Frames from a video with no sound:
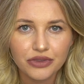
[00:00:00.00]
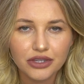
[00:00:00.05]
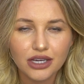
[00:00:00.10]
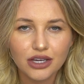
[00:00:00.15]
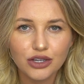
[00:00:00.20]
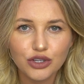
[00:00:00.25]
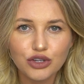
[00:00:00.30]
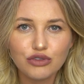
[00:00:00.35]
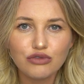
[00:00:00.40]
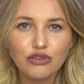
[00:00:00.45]

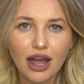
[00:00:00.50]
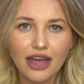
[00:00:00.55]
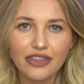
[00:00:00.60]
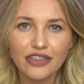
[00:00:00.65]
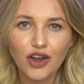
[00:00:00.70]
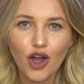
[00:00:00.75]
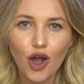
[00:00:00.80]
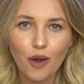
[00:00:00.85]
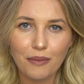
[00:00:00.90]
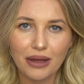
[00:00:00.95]
Can you write in
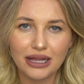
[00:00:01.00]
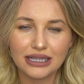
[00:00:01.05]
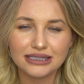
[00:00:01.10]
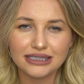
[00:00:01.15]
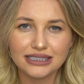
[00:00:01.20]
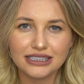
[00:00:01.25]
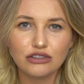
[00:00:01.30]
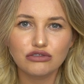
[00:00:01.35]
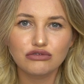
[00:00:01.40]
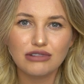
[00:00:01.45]
the comments?
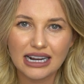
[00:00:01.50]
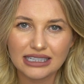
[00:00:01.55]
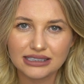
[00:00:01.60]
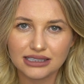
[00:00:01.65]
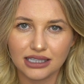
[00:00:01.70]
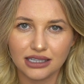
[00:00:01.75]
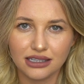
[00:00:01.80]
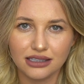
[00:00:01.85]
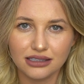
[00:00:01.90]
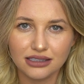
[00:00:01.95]
Is it
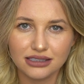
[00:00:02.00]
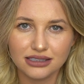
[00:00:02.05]
rattan?